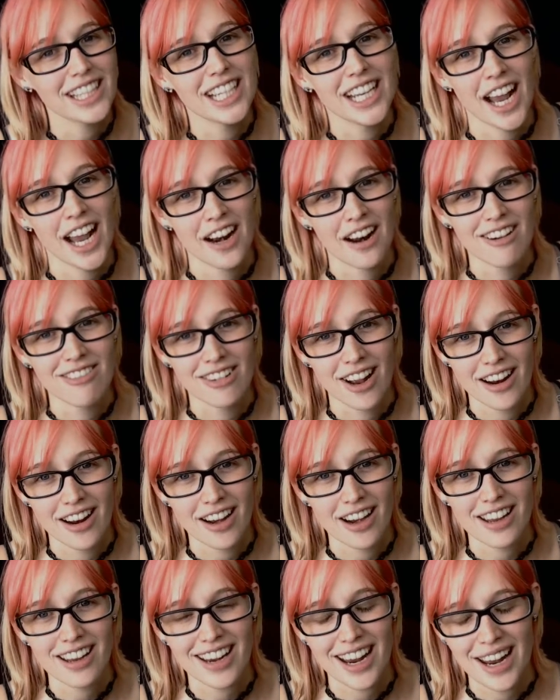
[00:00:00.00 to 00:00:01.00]
cannot run
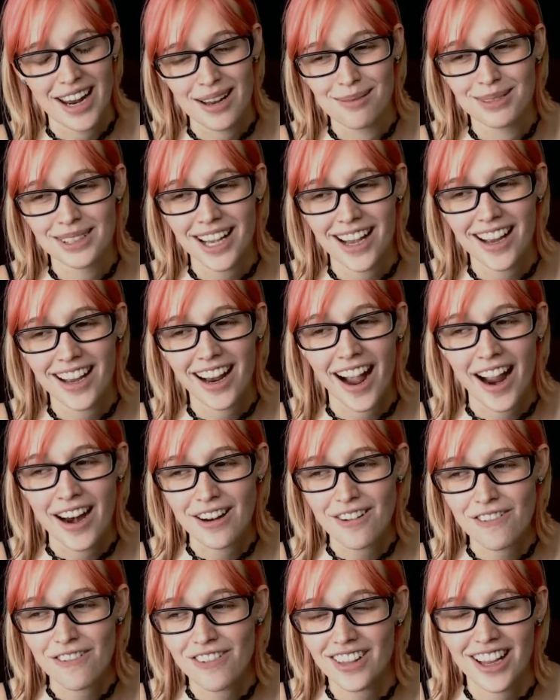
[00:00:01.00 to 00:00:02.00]
any games, I kind
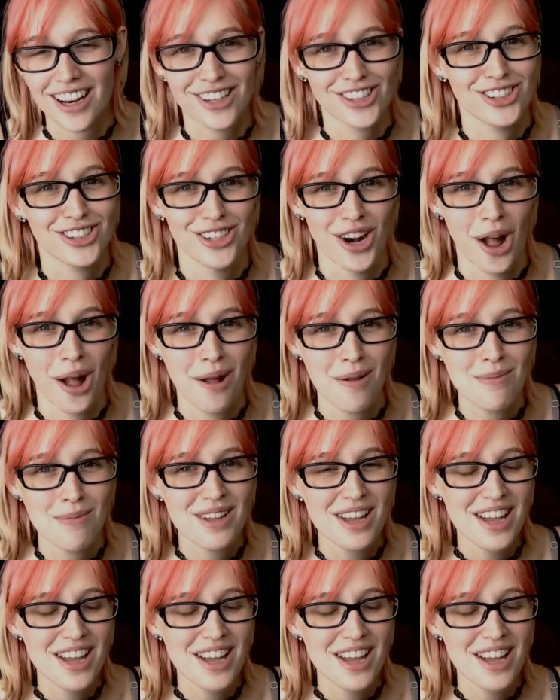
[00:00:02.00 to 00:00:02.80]
of feel like a snob.